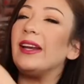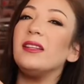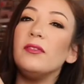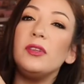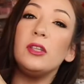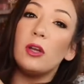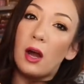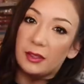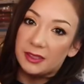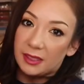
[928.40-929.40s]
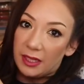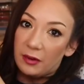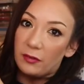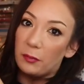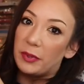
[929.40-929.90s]
love long
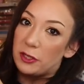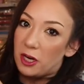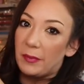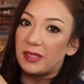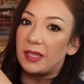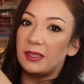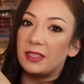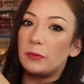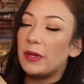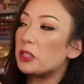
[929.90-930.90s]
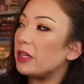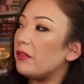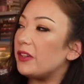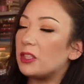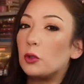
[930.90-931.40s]
sleeve pajama sets, especially
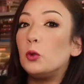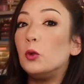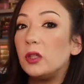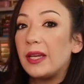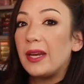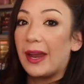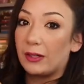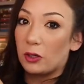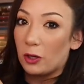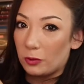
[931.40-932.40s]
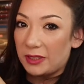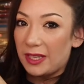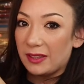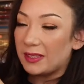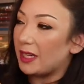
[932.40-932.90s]
if it's cooling and
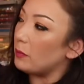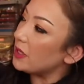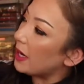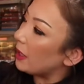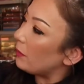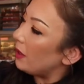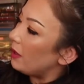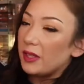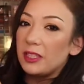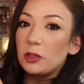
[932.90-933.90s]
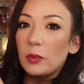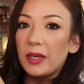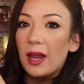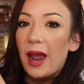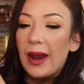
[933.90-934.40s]
cozy at the same time. This
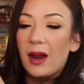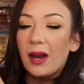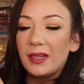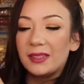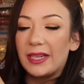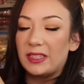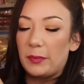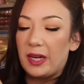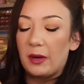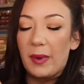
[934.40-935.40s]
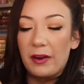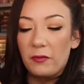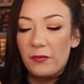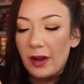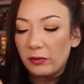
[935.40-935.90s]
one I got in a size medium. I
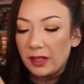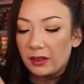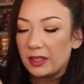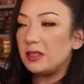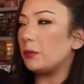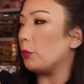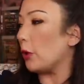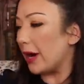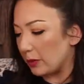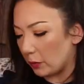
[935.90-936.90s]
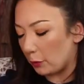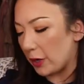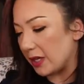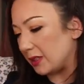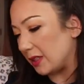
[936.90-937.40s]
found that this brand, what
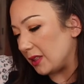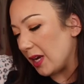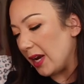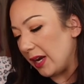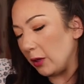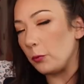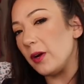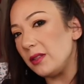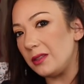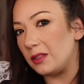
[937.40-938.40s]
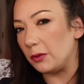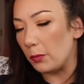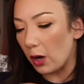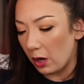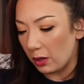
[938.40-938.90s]
brand is this? It runs
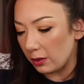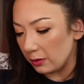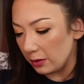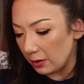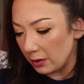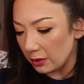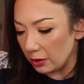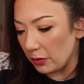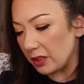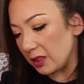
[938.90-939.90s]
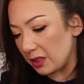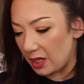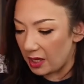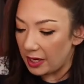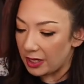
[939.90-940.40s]
small. So this is
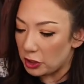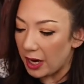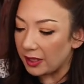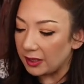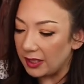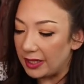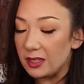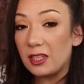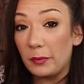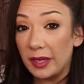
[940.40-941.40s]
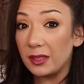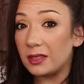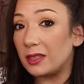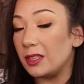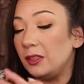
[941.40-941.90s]
the Jaclyn Intimates.